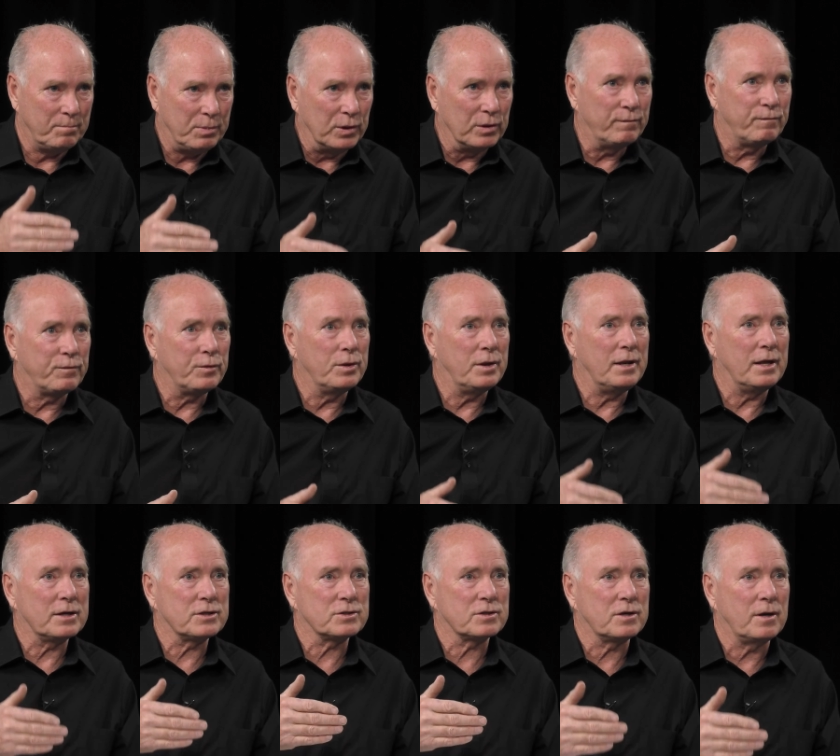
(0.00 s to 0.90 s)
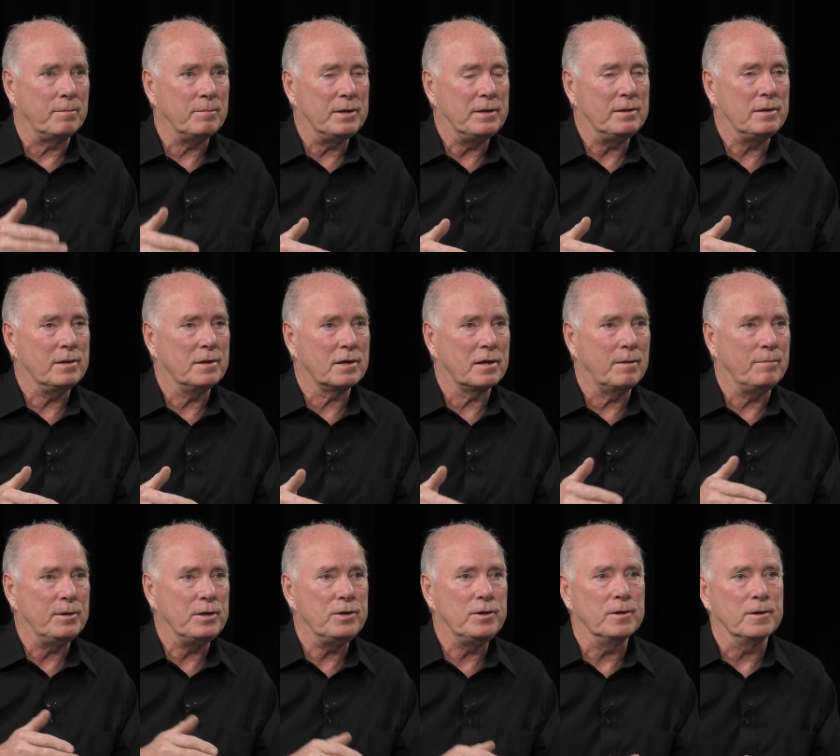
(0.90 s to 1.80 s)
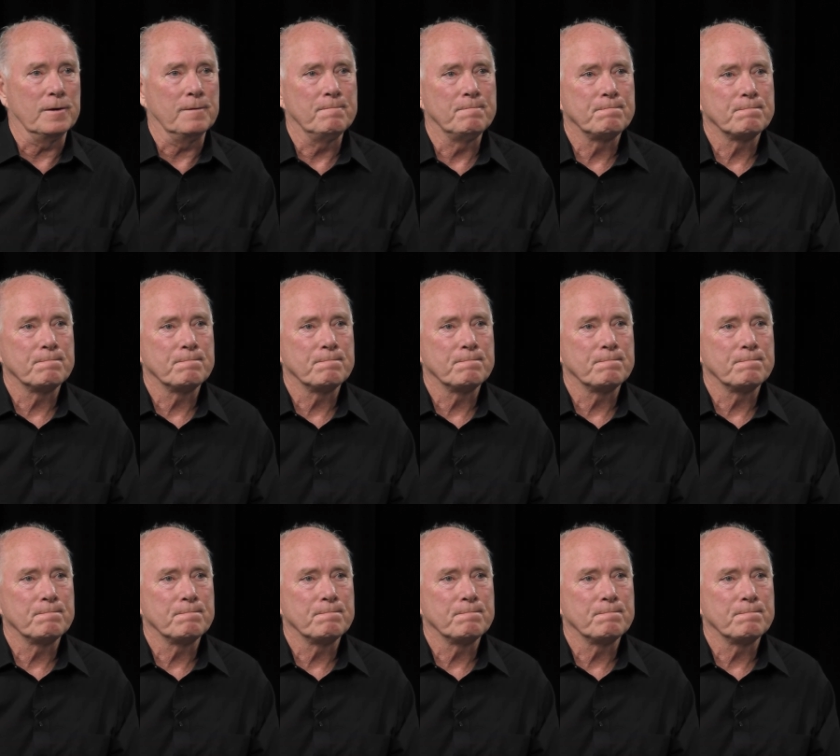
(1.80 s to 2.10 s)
build for the next coming coming year.